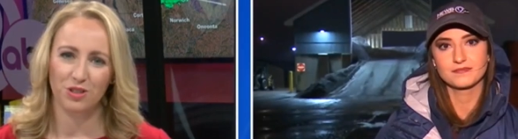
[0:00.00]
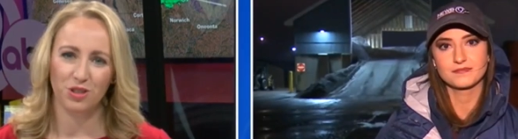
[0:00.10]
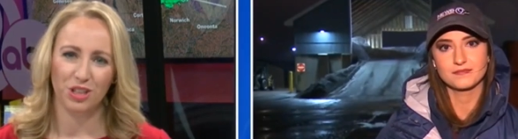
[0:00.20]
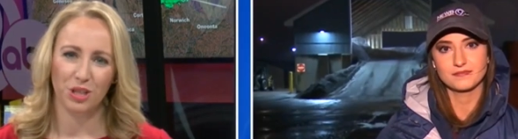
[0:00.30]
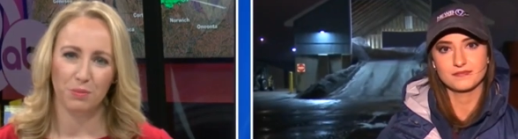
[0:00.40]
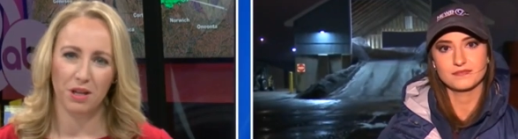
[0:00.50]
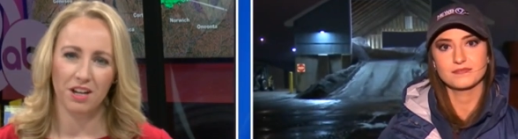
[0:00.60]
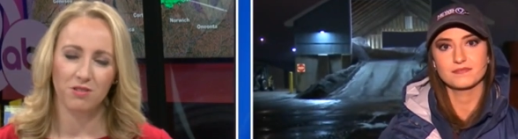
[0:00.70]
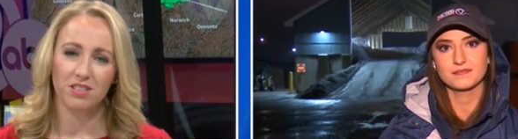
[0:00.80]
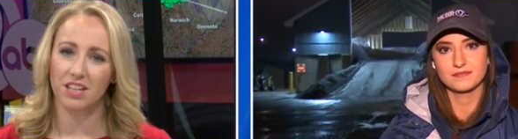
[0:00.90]
Speaker 1: Julia
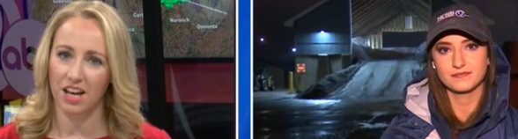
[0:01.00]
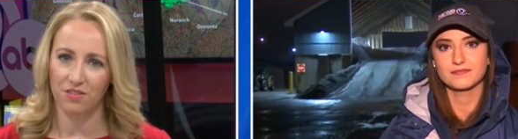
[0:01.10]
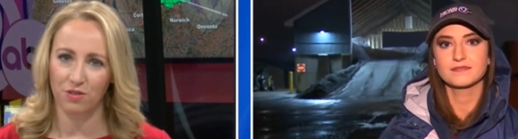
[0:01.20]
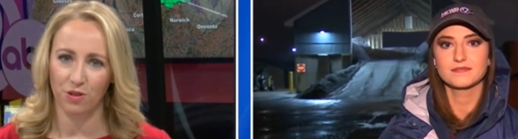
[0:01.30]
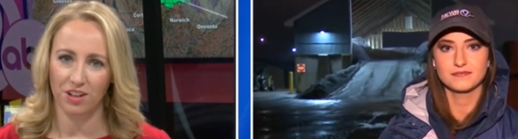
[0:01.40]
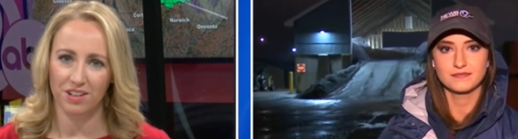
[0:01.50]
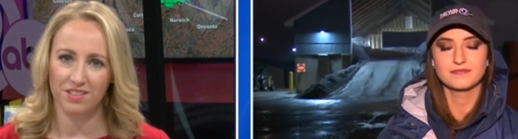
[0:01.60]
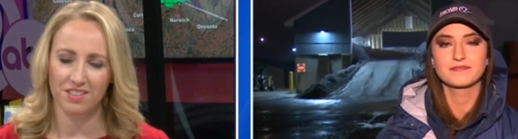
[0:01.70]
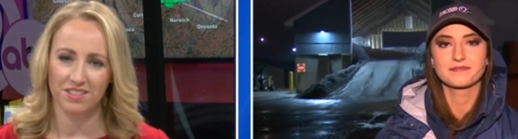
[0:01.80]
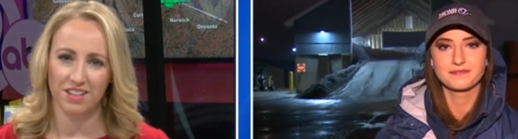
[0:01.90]
LeBlanc was live for
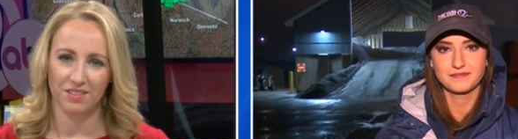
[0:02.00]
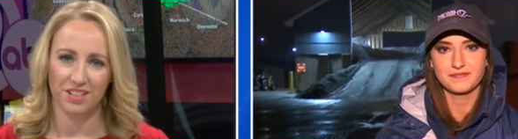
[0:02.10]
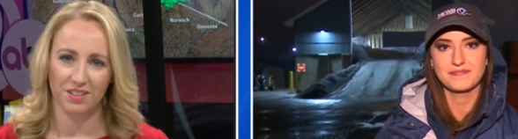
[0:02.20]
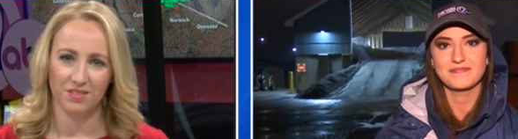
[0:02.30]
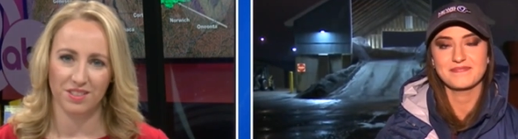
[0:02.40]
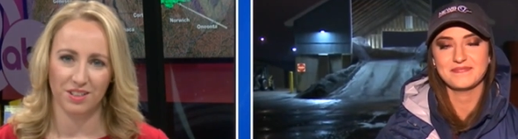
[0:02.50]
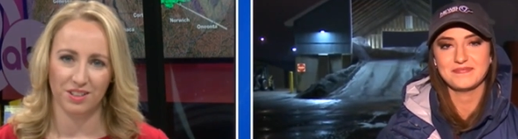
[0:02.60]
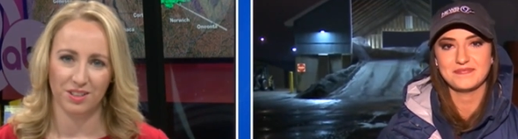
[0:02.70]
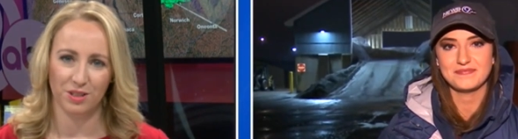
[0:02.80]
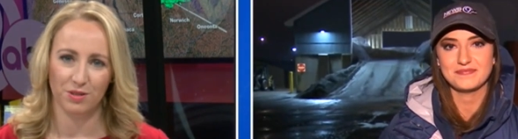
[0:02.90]
us in downtown
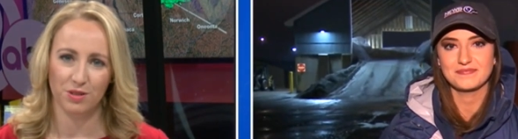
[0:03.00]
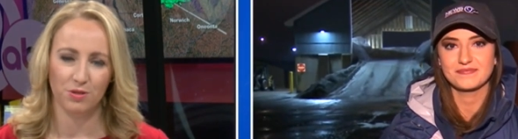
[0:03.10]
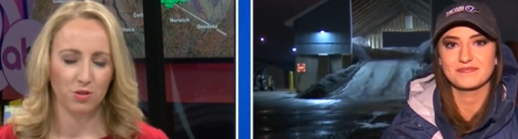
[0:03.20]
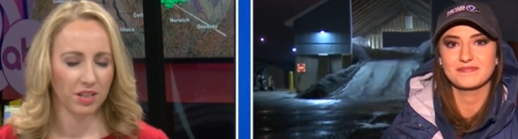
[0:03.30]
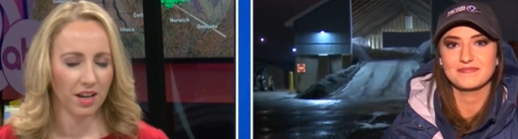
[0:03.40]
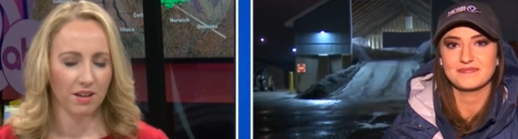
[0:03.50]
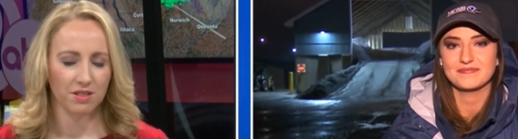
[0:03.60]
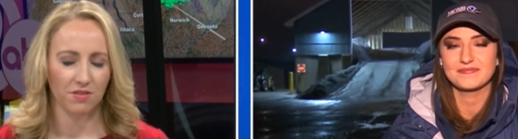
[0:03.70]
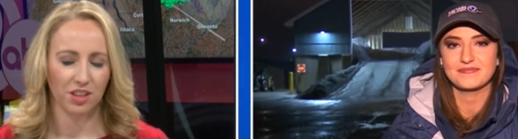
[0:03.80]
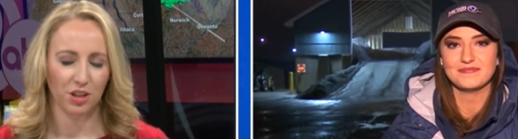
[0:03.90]
Syracuse. So, Julia,
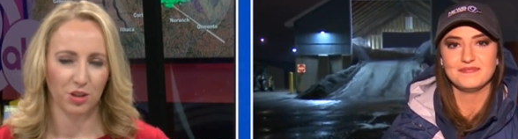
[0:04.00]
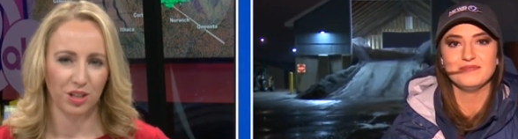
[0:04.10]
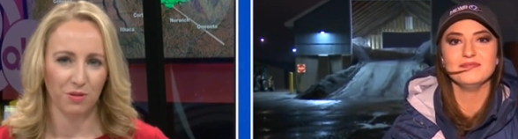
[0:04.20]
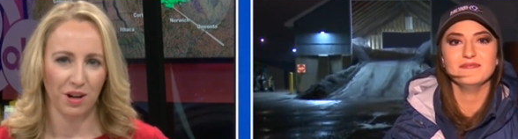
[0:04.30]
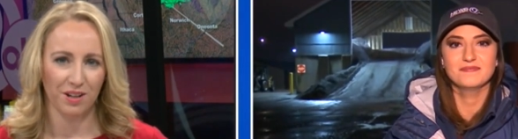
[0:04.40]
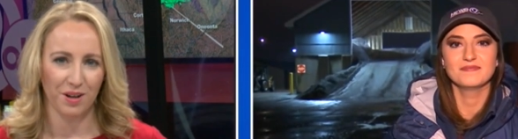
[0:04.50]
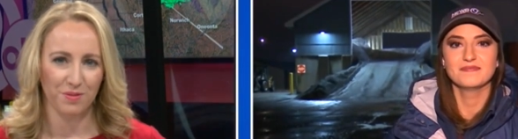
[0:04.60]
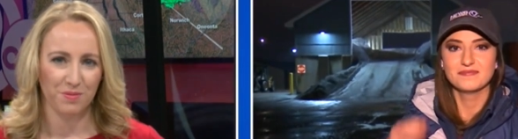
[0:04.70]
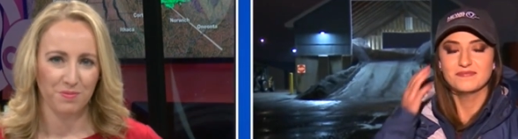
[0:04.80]
how's everything looking right now?